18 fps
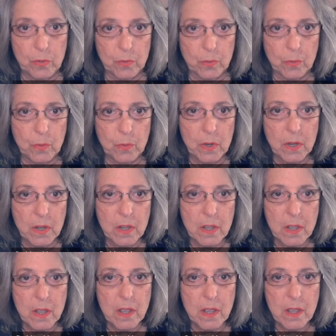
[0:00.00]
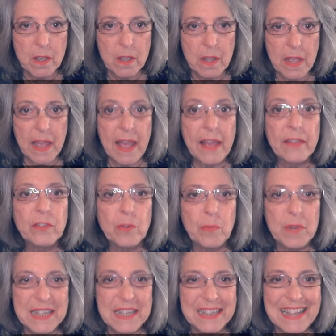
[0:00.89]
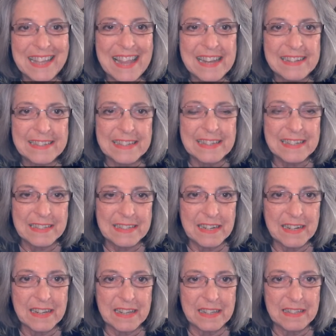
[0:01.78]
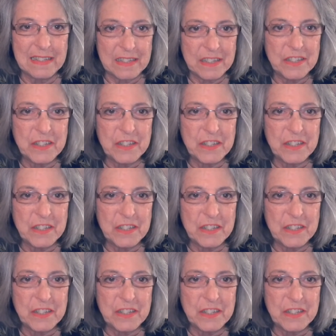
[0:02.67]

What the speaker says: to as a relationship